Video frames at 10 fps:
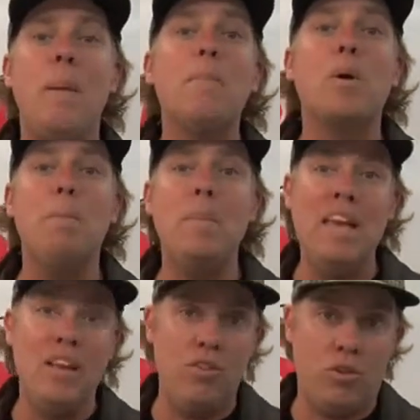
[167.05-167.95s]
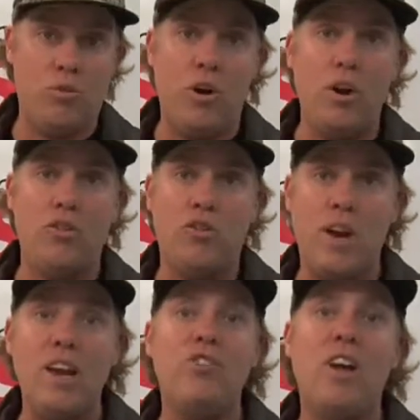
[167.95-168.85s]
number means as far as
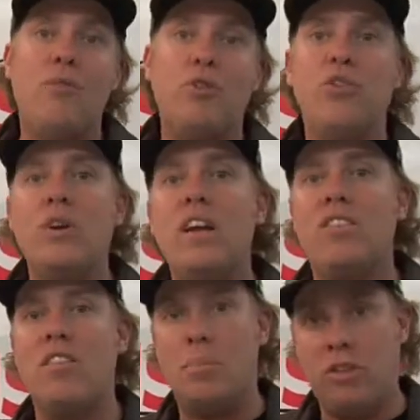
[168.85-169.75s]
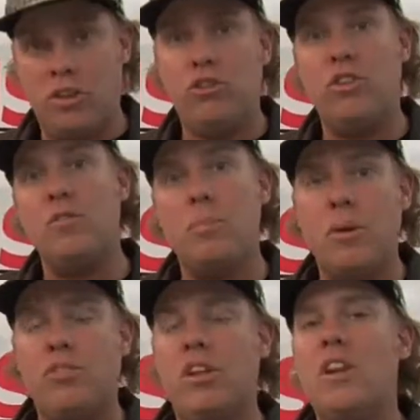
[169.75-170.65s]
crankshaft degrees and the position of the
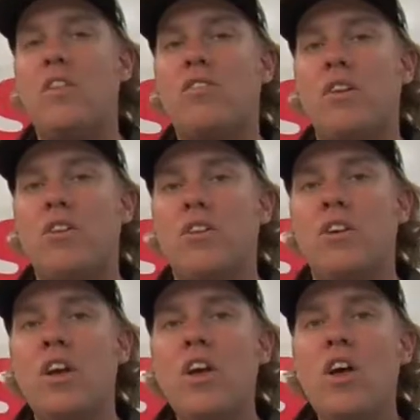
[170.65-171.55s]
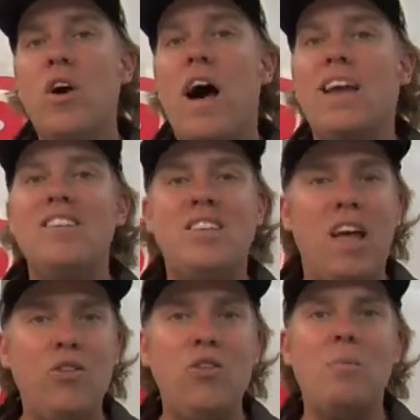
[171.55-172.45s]
piston in the cylinder, I can tell you